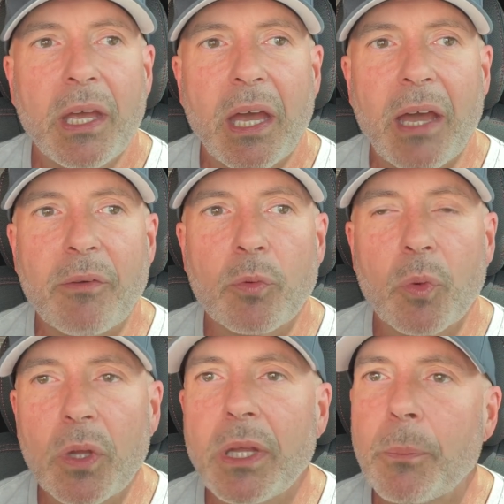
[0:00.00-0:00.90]
I would
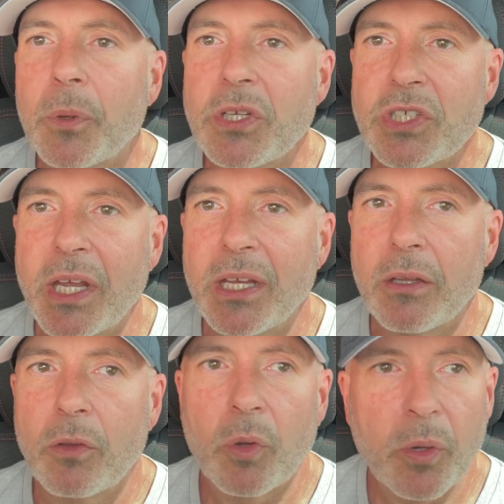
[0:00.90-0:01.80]
really appreciate it.
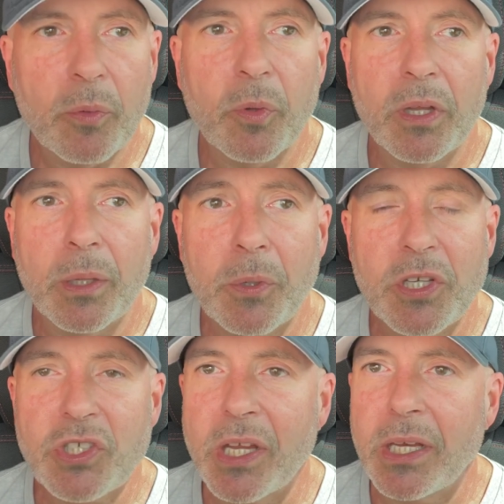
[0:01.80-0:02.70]
Laura would really
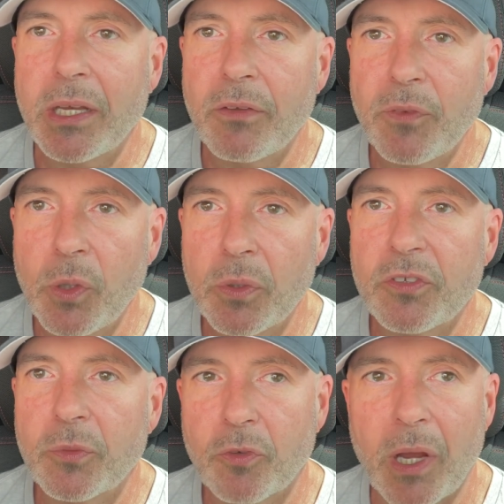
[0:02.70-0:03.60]
appreciate it if you would
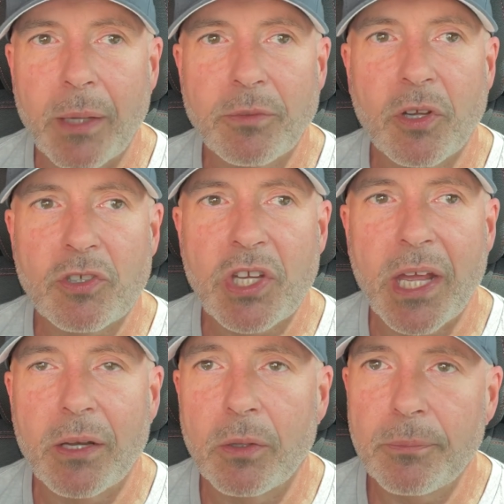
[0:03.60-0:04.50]
subscribe to our
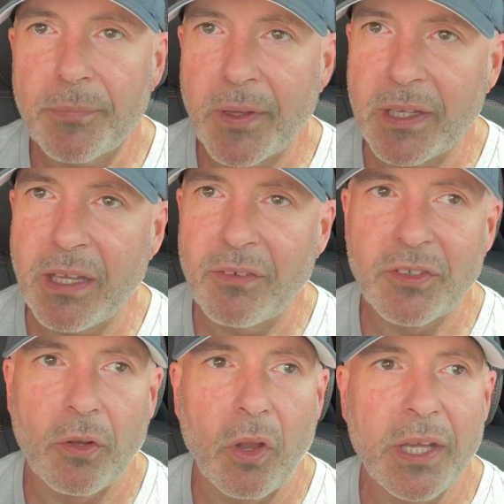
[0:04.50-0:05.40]
channel and give us a
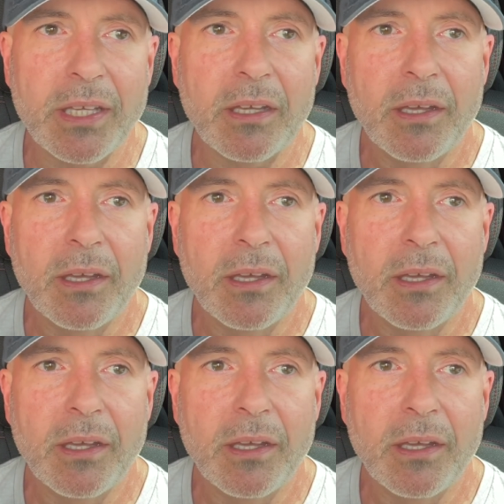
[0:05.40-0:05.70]
like.